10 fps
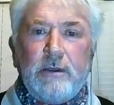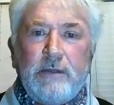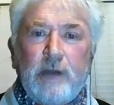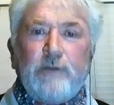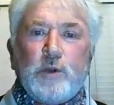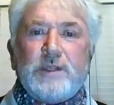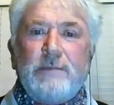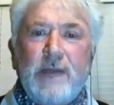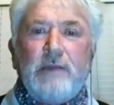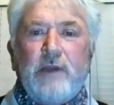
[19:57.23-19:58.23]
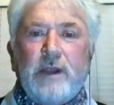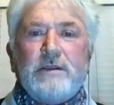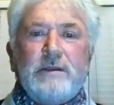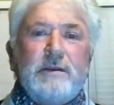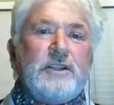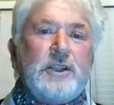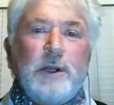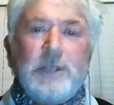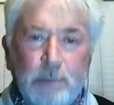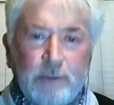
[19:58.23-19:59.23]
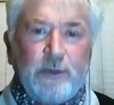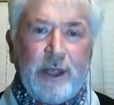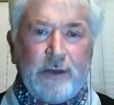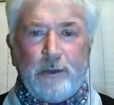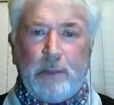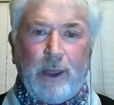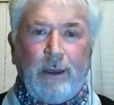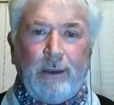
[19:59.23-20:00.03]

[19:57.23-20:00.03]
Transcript: then of course the manufacturer is not responsible for that repair.